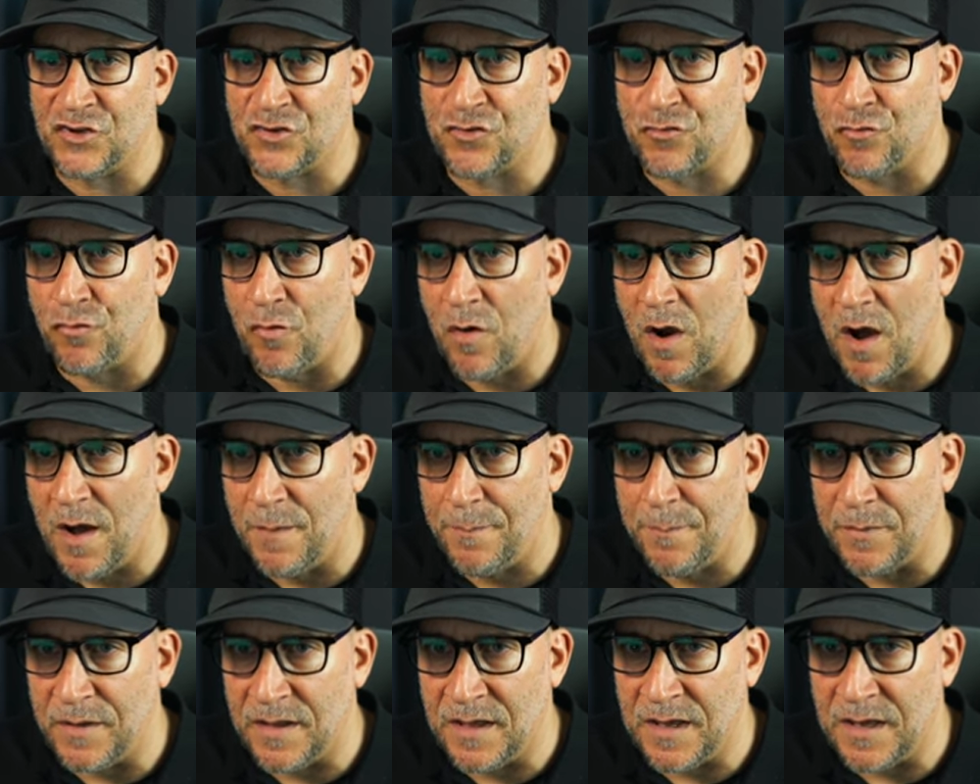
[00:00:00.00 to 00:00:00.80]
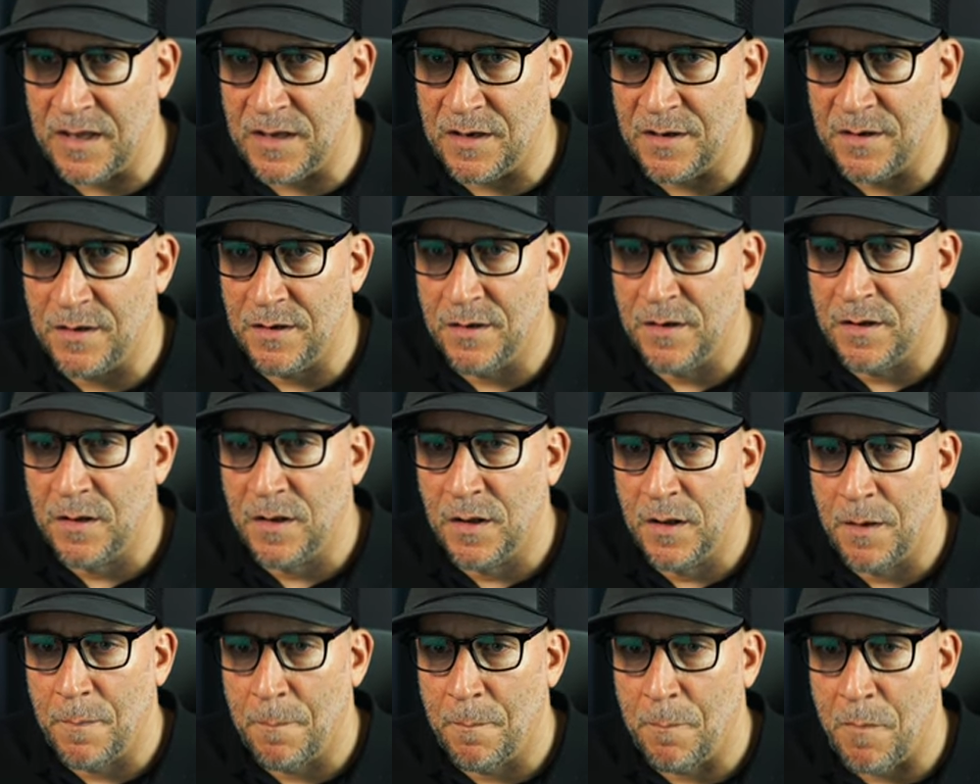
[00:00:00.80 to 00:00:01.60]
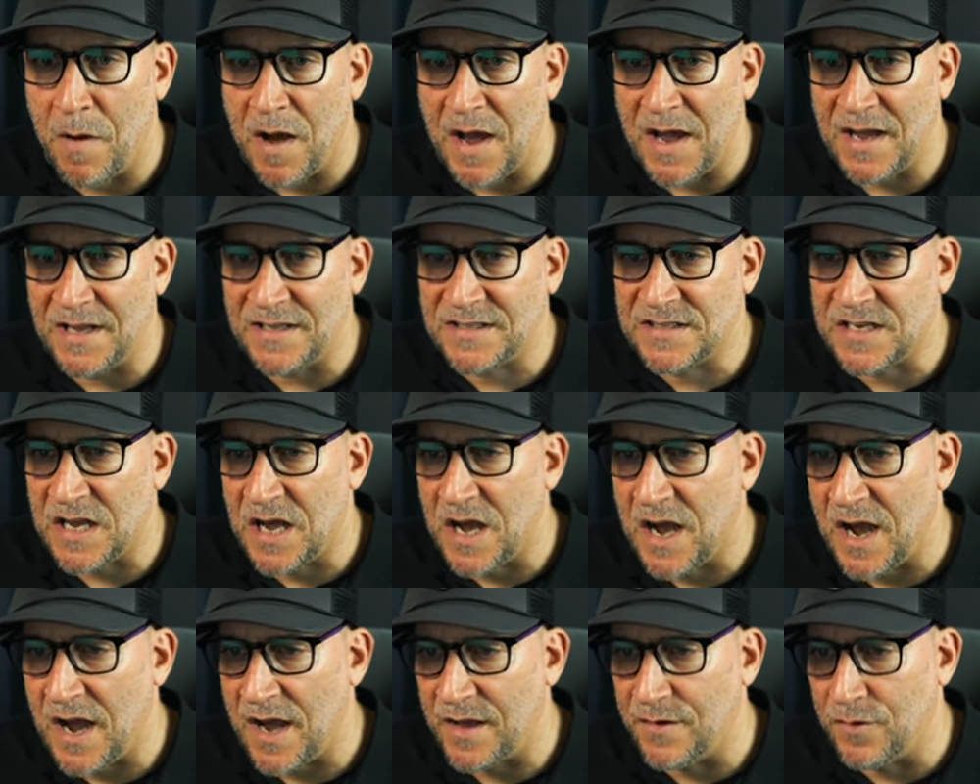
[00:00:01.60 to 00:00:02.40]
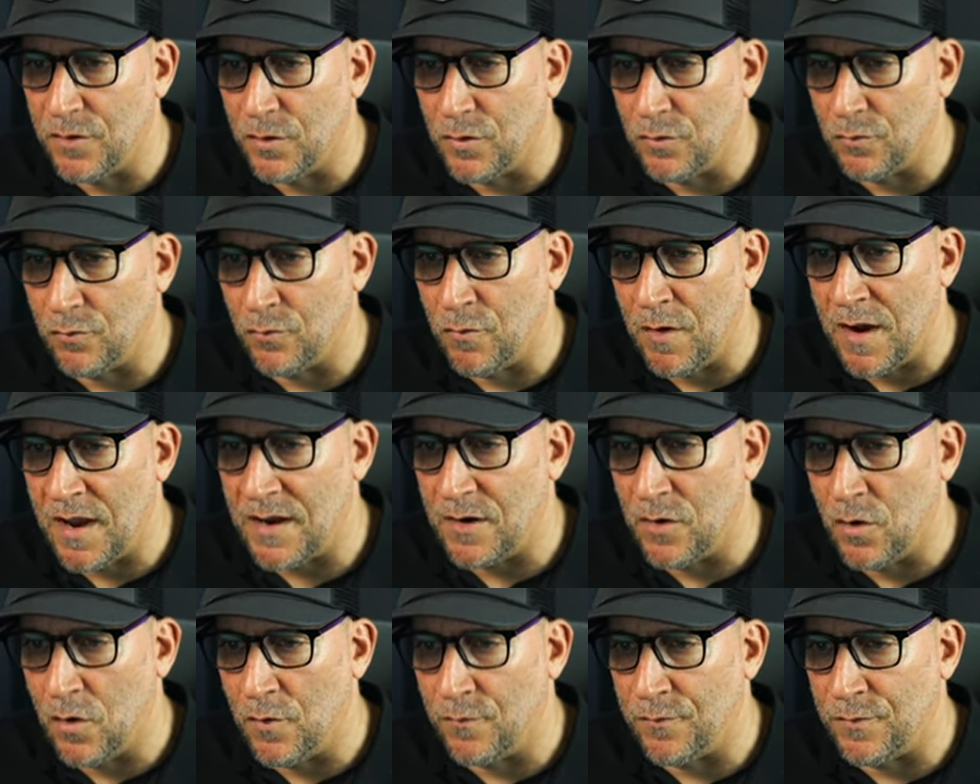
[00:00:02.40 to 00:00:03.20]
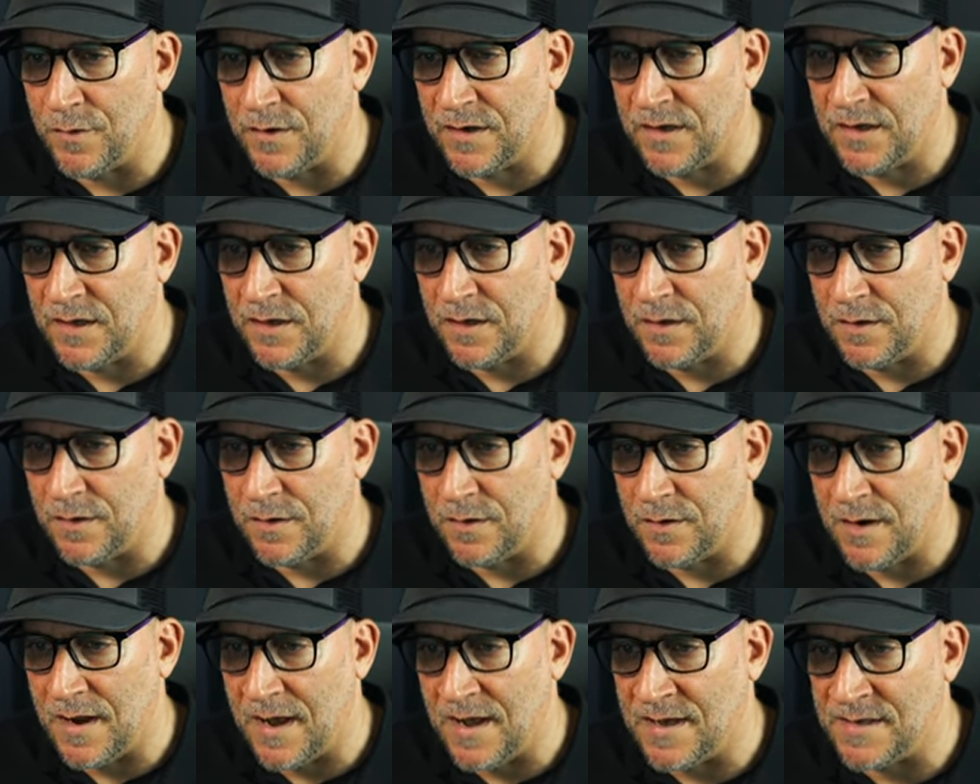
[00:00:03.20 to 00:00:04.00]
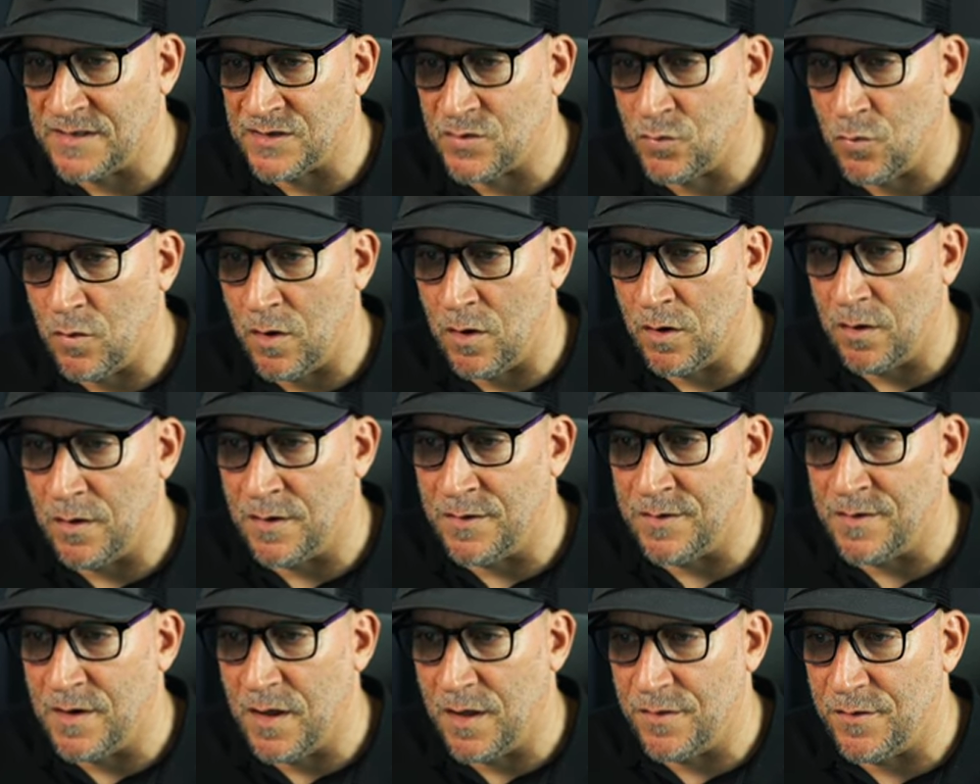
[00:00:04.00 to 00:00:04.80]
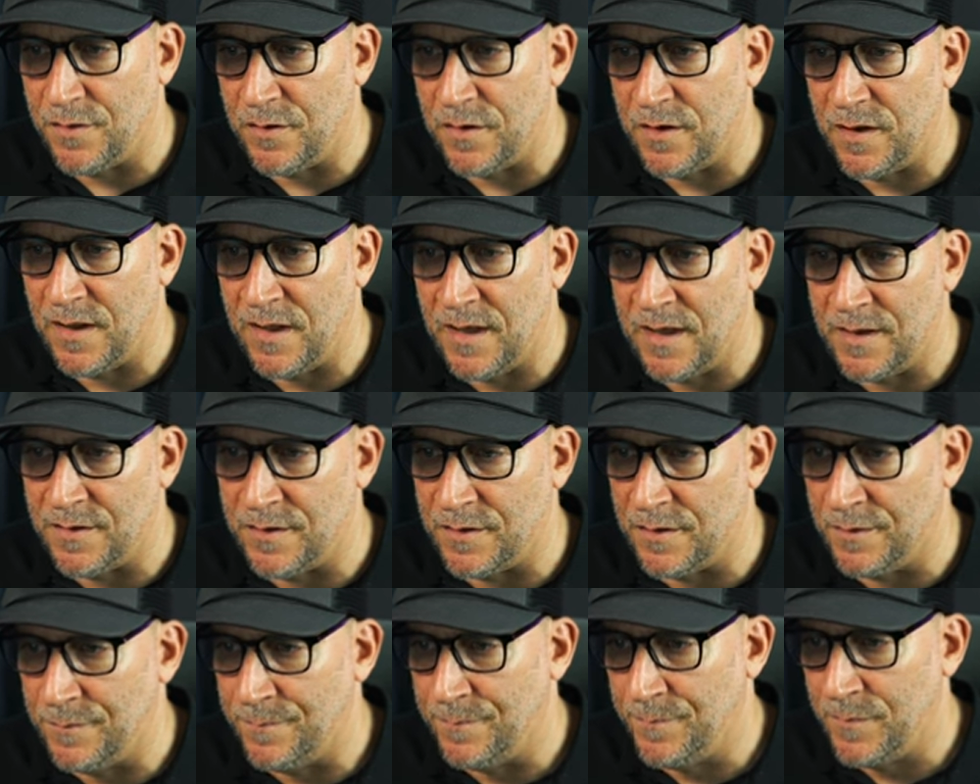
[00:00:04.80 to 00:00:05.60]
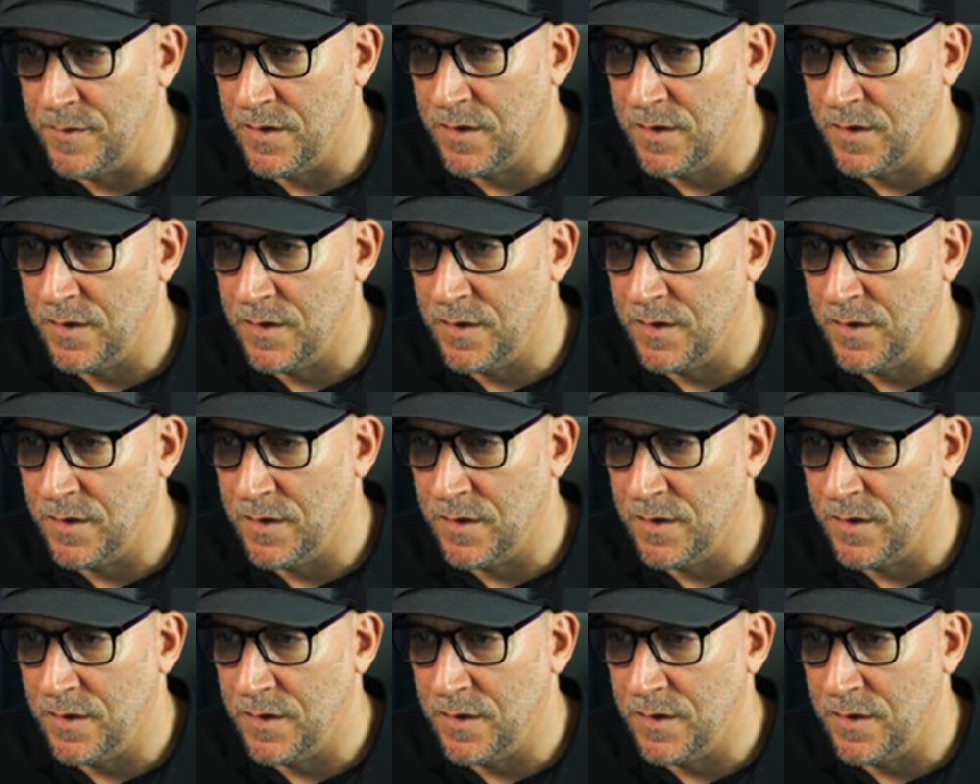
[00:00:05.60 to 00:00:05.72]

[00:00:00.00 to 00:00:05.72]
drop in my title right over here as well, another header.